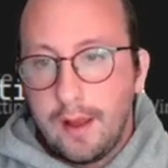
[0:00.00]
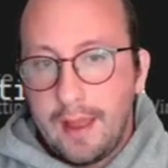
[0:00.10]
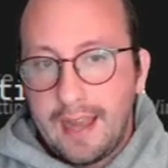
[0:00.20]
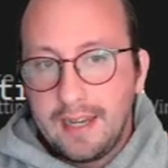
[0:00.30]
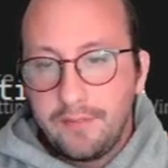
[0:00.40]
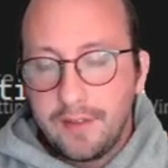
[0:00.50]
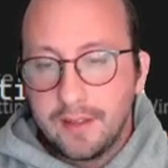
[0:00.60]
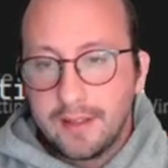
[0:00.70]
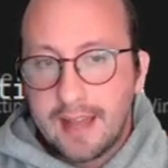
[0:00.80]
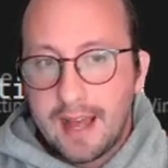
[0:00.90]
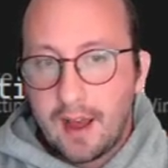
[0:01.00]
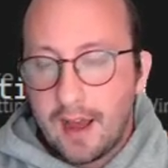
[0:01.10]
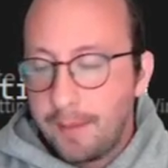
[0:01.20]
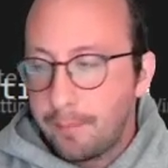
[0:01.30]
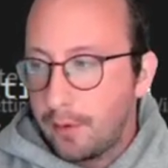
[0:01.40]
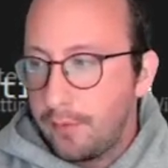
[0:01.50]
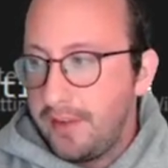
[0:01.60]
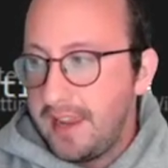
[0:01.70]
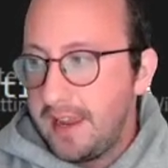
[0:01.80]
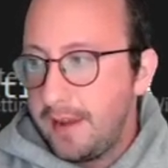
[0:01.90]
anything like that,
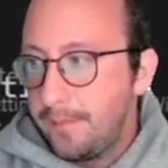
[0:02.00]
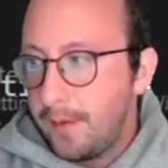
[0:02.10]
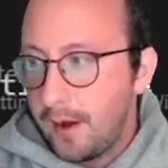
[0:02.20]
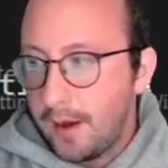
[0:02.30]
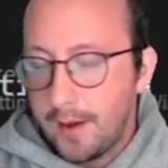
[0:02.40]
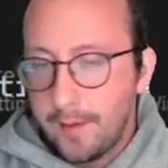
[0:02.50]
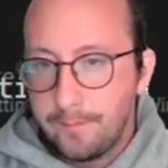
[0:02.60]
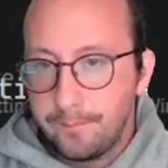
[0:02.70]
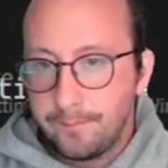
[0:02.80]
Hyper-V, um,